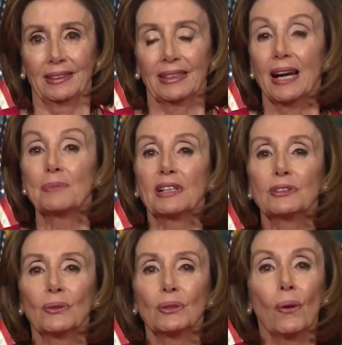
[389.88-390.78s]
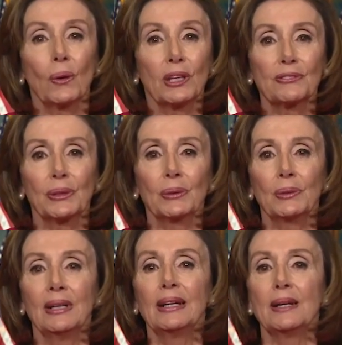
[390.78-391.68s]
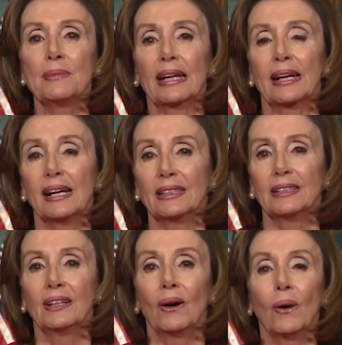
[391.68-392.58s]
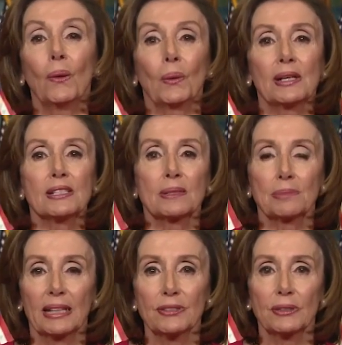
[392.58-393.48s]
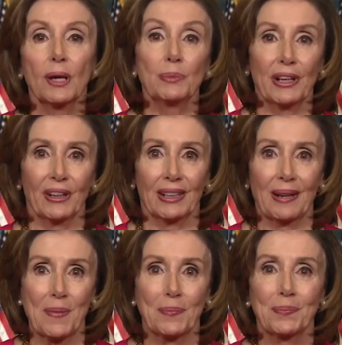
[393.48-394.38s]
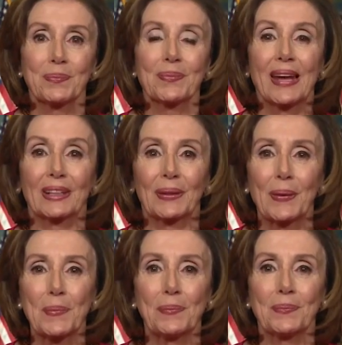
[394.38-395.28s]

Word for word: God bless all of you, and may God always bless America. Thank you.